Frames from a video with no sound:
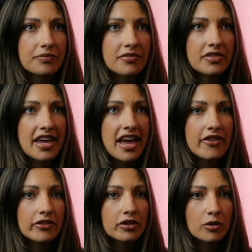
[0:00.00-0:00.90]
they have a
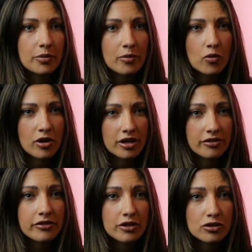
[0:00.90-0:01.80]
little bit more
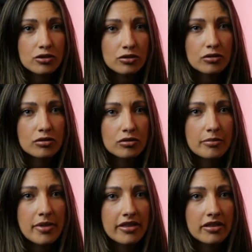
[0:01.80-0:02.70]
conventional
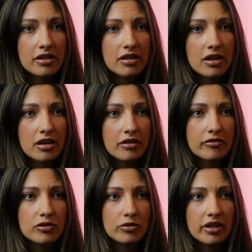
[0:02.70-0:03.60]
method of
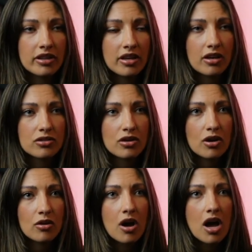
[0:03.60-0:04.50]
doing things. So
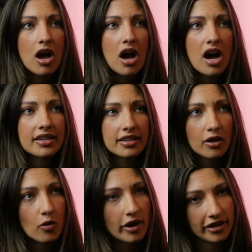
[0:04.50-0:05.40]
I didn't
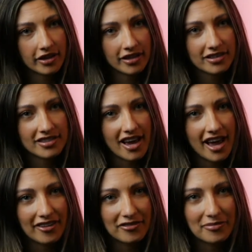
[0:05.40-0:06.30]
quite get to
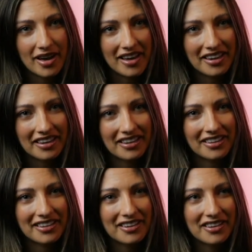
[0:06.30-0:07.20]
have my
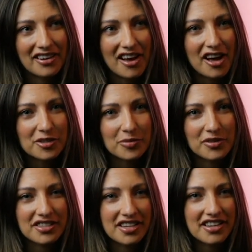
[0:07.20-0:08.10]

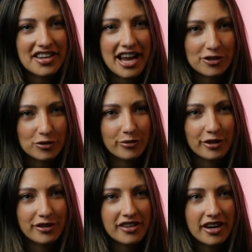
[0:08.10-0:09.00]
100% natural birth
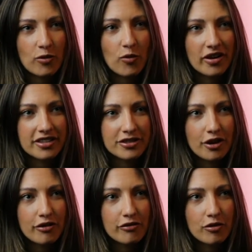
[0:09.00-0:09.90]
that I wanted to go
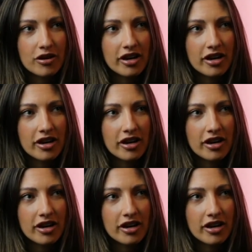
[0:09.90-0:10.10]
for.